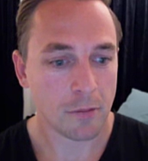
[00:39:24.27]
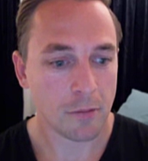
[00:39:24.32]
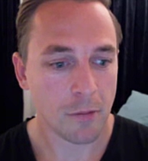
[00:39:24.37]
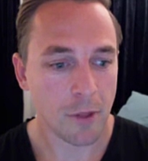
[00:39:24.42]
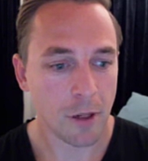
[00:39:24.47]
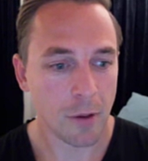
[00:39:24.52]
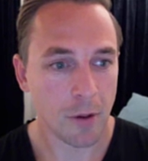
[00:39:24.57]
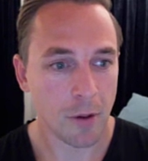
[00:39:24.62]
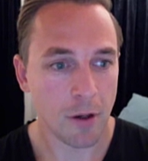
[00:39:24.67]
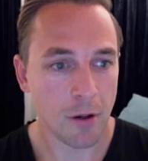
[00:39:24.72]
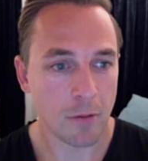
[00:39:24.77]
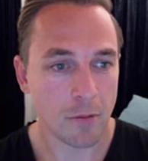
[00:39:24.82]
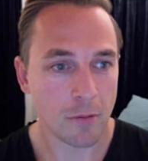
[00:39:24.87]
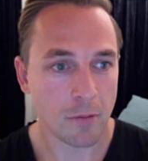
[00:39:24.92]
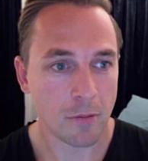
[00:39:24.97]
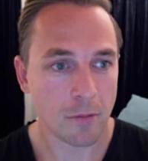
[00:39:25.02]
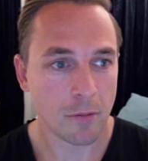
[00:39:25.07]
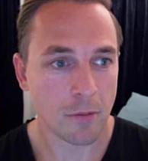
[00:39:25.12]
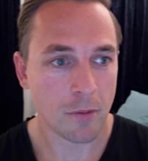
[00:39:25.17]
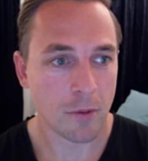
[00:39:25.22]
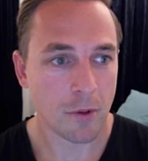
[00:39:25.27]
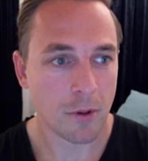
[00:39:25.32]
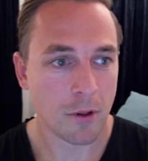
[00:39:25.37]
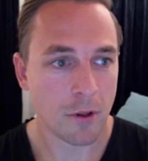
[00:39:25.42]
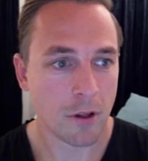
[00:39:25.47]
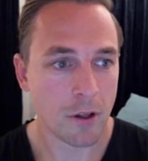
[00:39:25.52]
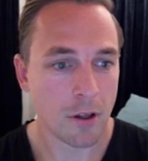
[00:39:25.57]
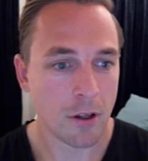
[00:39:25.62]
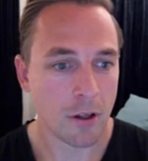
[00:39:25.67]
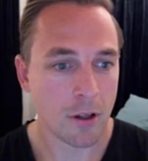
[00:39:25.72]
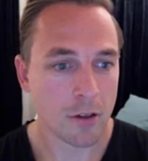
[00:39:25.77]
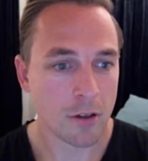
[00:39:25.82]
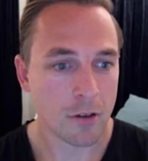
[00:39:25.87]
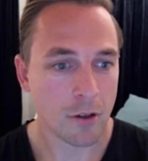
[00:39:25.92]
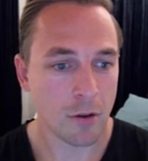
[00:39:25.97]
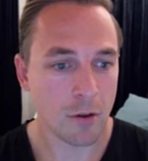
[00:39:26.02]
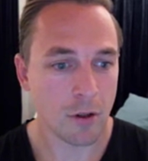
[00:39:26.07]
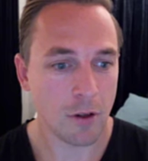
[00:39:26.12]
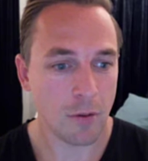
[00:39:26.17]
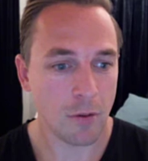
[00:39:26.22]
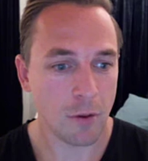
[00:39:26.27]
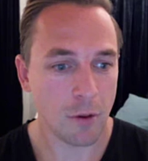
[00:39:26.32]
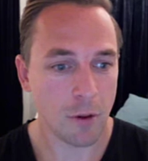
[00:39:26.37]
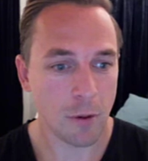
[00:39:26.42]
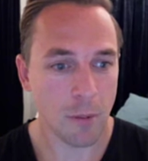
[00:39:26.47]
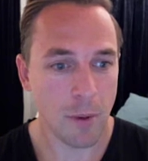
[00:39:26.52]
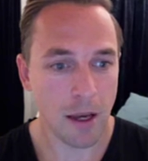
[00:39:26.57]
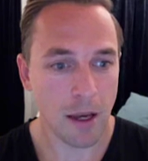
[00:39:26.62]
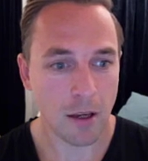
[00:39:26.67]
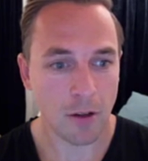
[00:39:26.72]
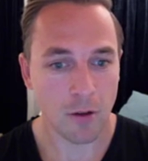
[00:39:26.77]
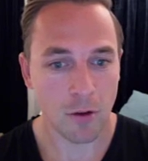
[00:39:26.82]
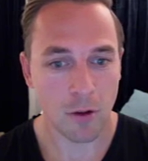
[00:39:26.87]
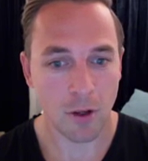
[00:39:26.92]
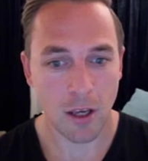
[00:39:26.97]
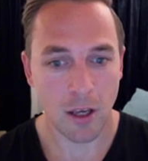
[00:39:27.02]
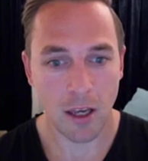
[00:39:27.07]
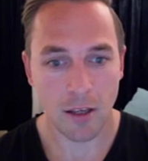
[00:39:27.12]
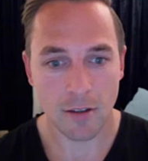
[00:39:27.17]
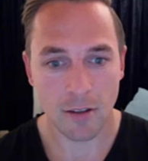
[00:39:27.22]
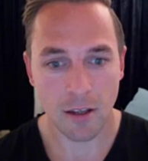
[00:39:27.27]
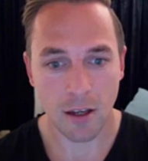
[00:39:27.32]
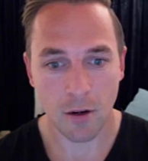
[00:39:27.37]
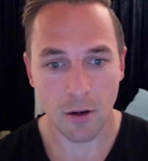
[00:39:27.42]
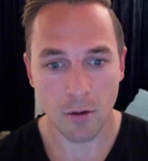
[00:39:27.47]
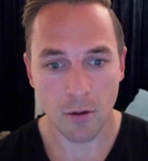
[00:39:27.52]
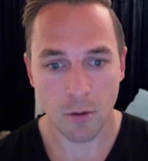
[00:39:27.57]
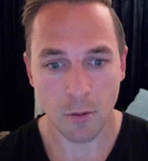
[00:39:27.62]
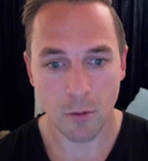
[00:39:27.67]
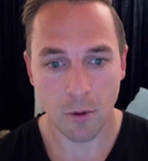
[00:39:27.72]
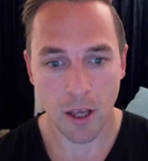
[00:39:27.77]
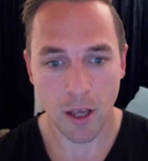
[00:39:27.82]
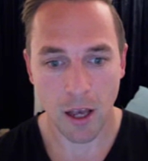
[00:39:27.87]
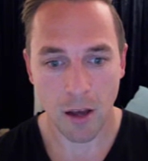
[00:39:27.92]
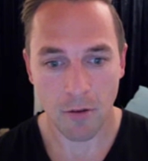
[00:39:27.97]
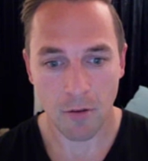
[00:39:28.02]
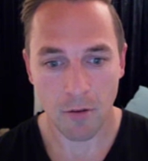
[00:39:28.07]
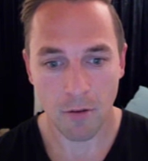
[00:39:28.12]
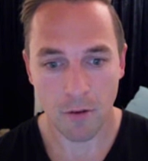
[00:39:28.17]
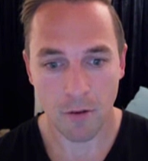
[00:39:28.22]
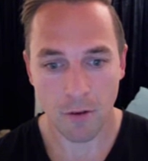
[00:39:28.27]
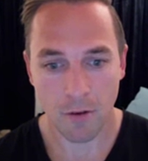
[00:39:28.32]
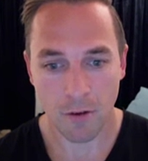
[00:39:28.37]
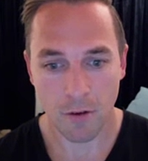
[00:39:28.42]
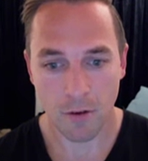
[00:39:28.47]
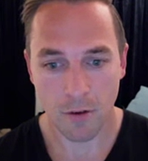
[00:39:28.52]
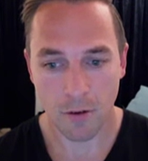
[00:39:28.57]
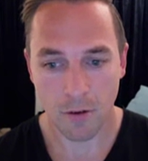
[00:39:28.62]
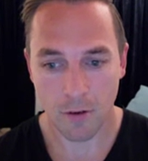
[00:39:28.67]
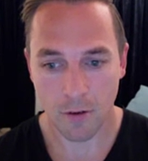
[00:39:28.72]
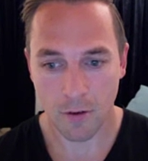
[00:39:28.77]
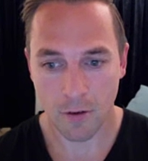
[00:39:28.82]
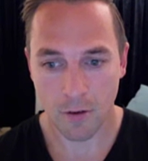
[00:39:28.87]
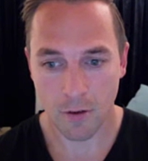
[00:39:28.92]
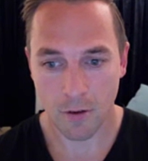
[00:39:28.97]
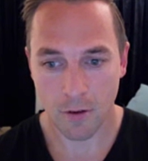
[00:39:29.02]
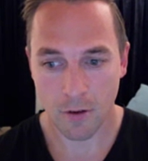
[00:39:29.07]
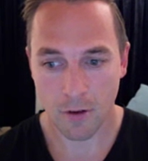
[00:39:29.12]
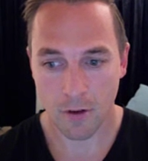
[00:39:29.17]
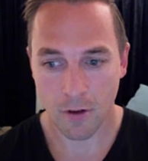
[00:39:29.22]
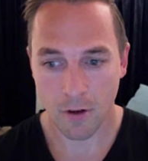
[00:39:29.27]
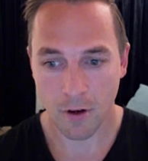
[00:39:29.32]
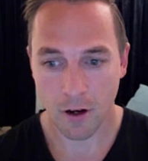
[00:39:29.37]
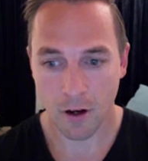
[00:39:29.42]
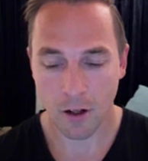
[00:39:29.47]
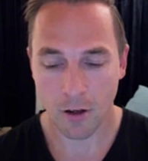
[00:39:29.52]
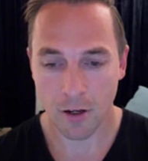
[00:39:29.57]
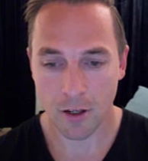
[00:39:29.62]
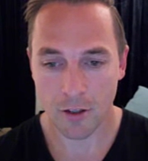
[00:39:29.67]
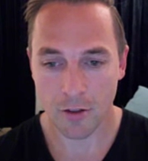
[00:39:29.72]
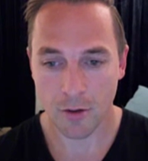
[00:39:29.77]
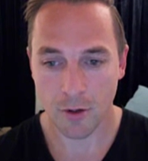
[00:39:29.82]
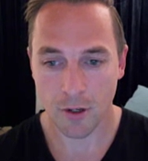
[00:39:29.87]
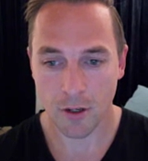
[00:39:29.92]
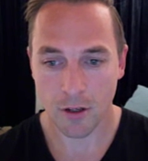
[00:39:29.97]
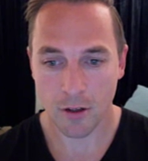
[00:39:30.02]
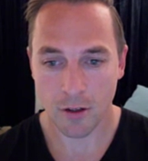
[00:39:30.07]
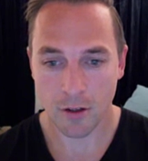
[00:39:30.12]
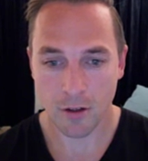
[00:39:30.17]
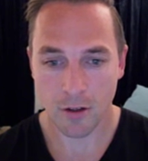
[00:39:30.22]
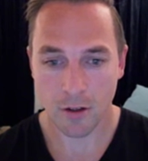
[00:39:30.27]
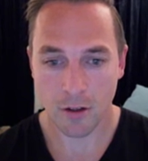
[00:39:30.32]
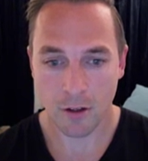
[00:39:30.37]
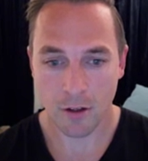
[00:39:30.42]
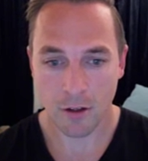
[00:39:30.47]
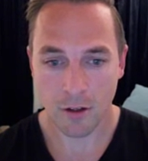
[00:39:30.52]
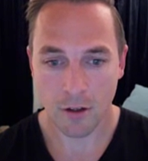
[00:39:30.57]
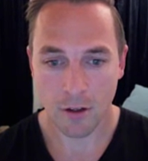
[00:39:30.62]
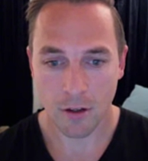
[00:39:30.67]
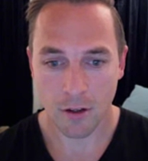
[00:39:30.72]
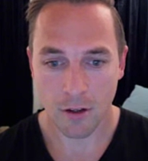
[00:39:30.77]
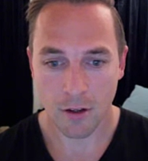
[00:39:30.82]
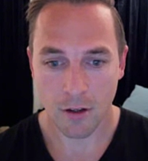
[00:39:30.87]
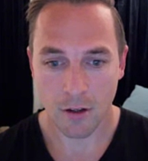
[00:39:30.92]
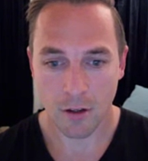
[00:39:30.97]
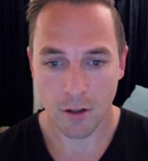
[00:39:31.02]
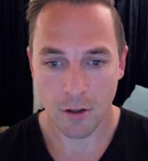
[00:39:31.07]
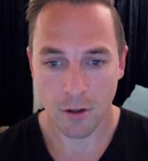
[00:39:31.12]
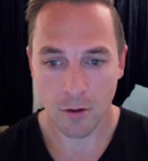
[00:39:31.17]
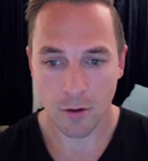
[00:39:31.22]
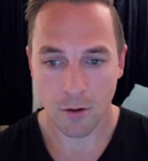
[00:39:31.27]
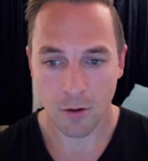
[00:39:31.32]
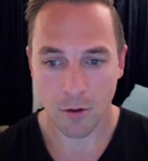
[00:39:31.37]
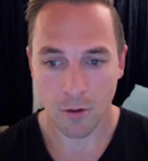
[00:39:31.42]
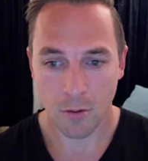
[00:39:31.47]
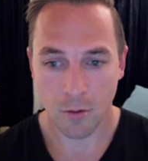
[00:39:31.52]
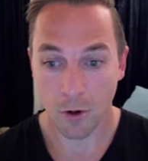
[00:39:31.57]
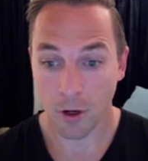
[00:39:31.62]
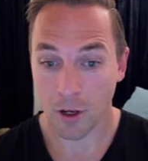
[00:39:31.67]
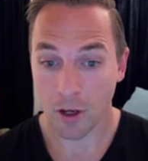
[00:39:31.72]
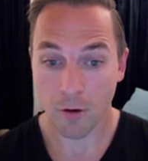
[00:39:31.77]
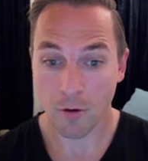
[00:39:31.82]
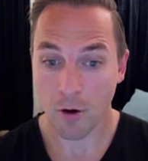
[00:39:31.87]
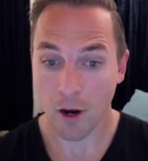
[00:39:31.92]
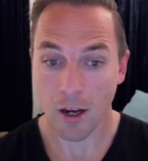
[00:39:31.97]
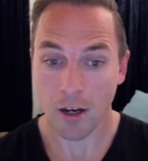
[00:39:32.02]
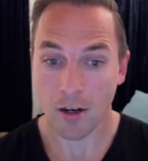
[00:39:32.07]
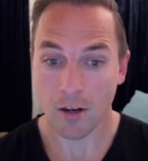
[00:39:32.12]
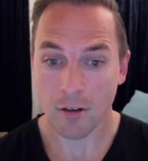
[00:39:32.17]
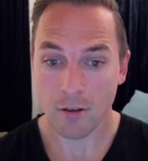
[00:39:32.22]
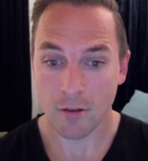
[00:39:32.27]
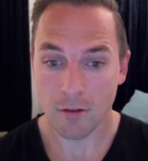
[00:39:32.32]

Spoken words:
There we go. So if we look back into the case now, we have all our history working great.